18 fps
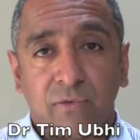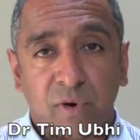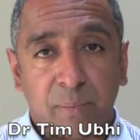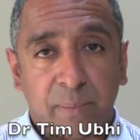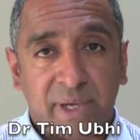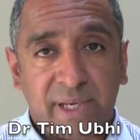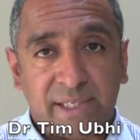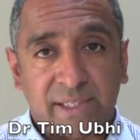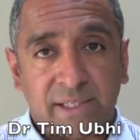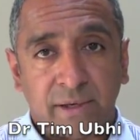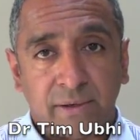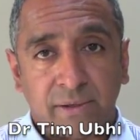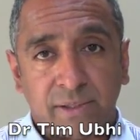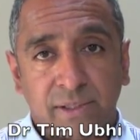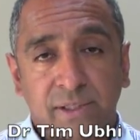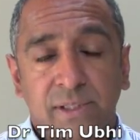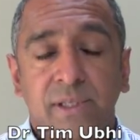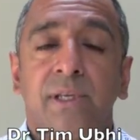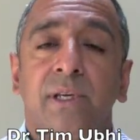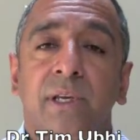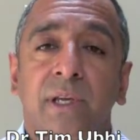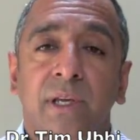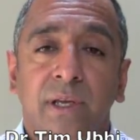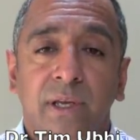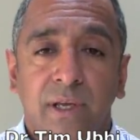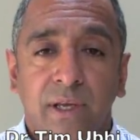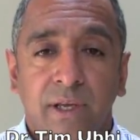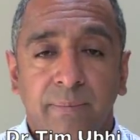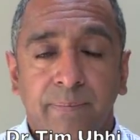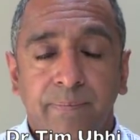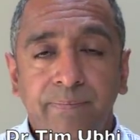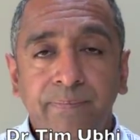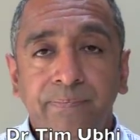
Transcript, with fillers: a repeat dose, um,